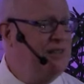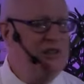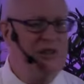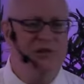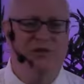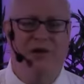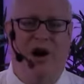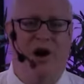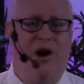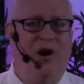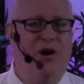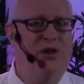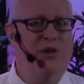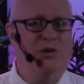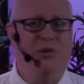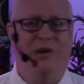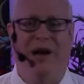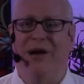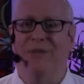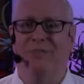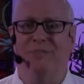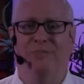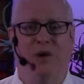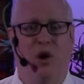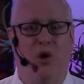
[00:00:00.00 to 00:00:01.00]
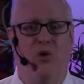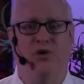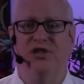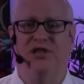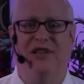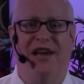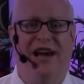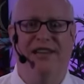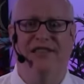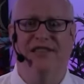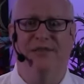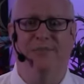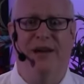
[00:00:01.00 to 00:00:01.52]
all throughout both
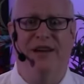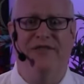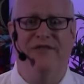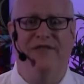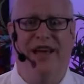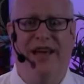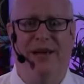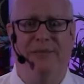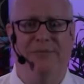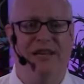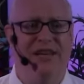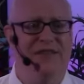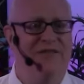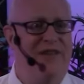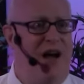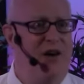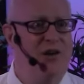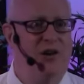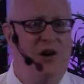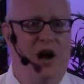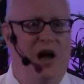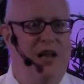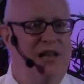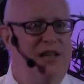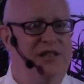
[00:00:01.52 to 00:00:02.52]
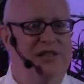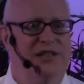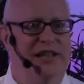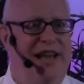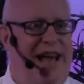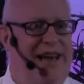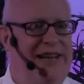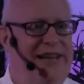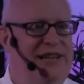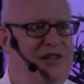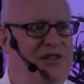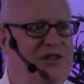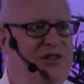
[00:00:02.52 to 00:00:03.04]
sides of my family of alcoholics and
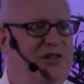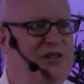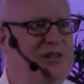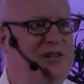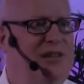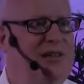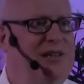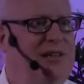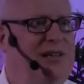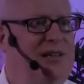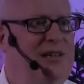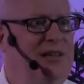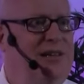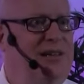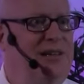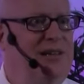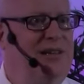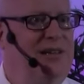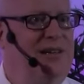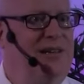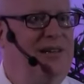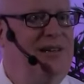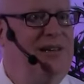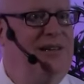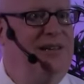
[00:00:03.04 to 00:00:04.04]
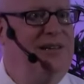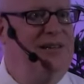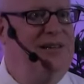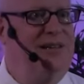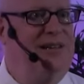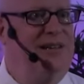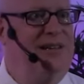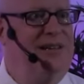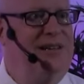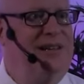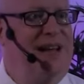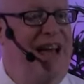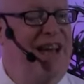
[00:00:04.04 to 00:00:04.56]
addicts.
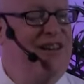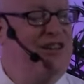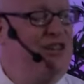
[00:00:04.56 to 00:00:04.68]
And